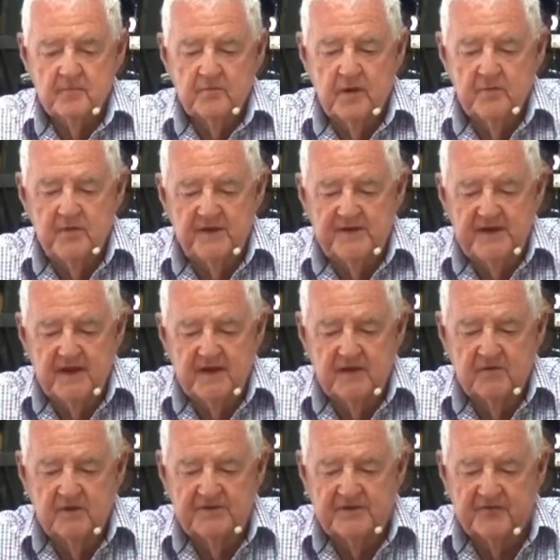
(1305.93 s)
When we're
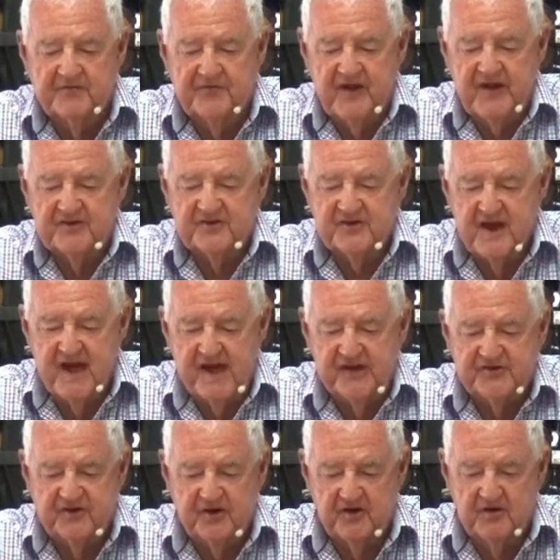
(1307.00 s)
dealing with the flesh
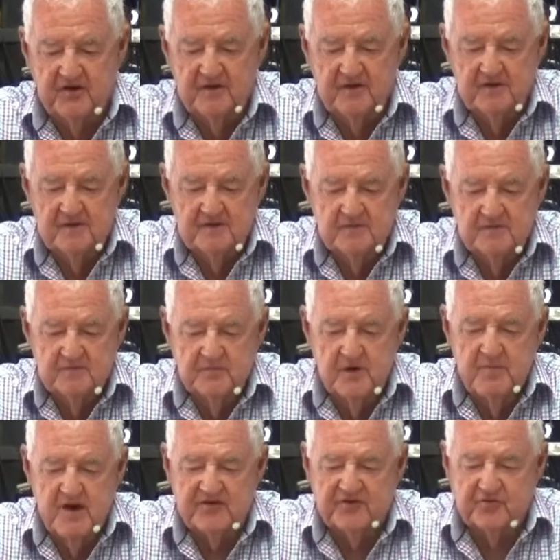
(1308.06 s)
nature,
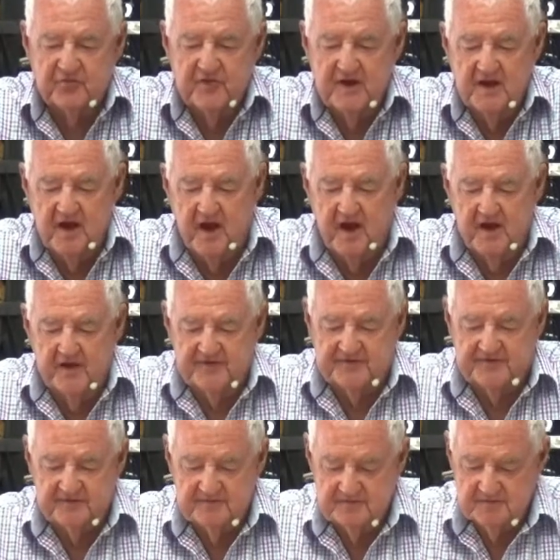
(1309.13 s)
we must
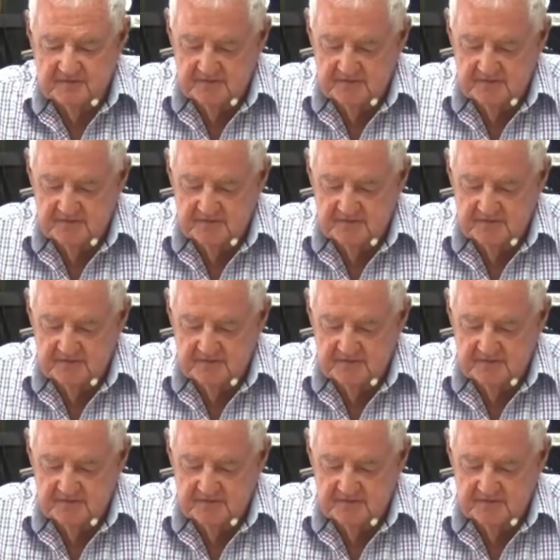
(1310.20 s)
realize